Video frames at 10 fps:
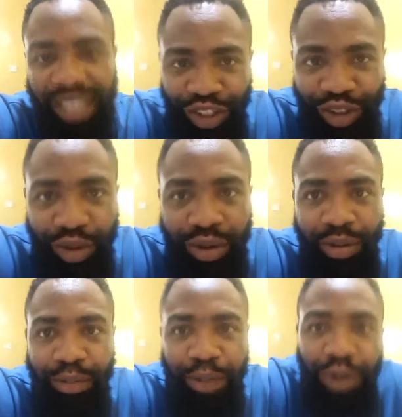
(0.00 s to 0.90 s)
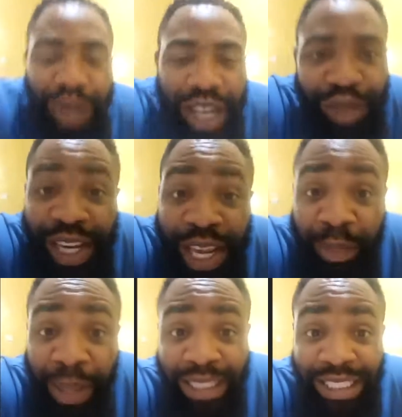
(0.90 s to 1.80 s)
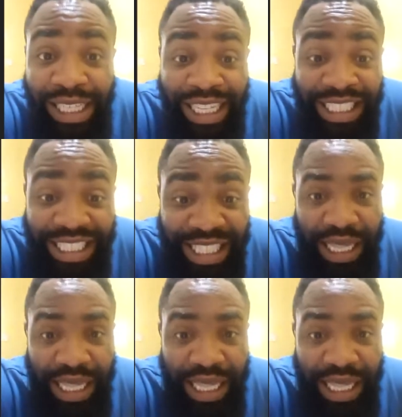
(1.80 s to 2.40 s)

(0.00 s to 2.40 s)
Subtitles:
You know, but you need to keep at it.